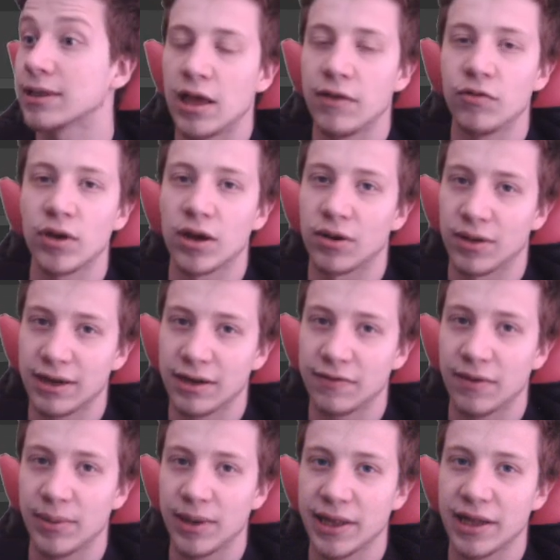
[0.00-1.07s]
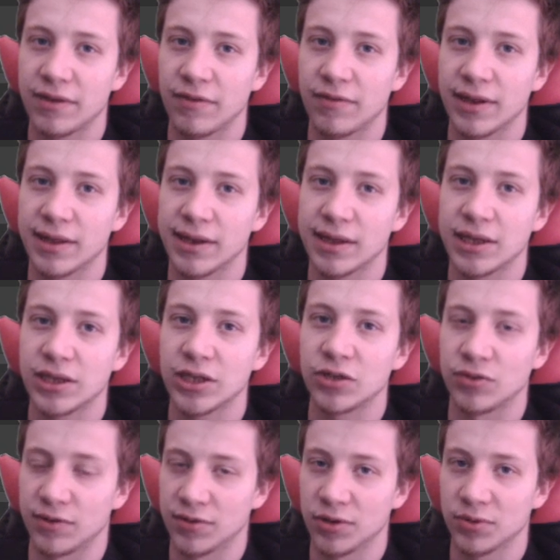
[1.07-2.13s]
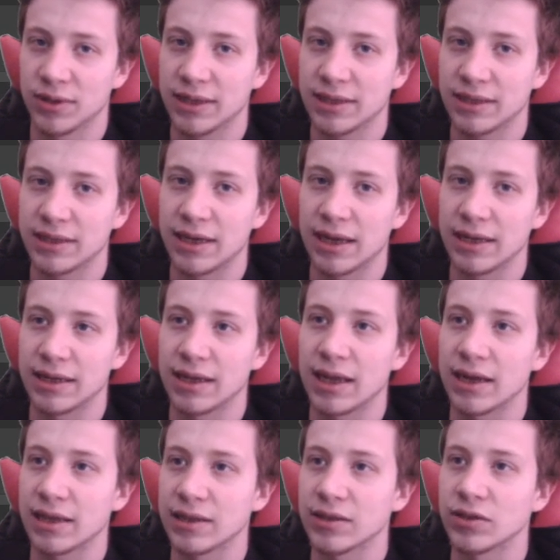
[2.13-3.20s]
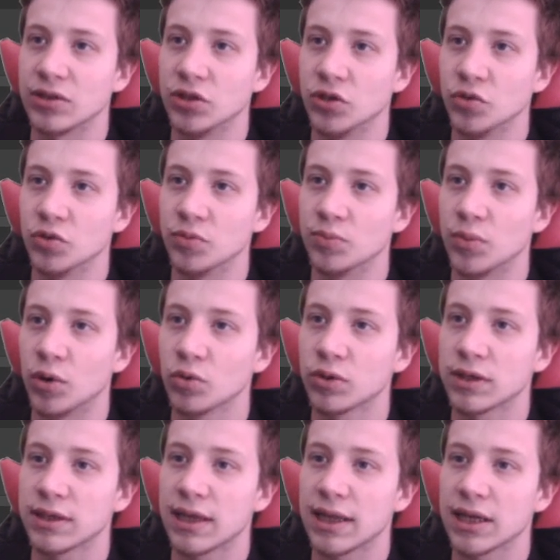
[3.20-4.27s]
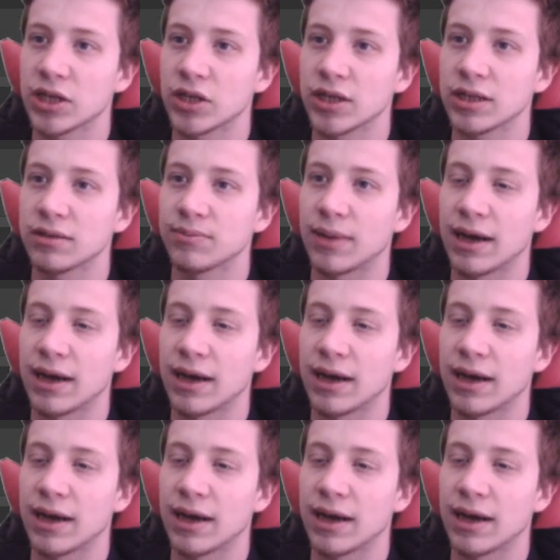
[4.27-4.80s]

If you are already familiar with Unreal Engine, we have noticed that there is new mode selection,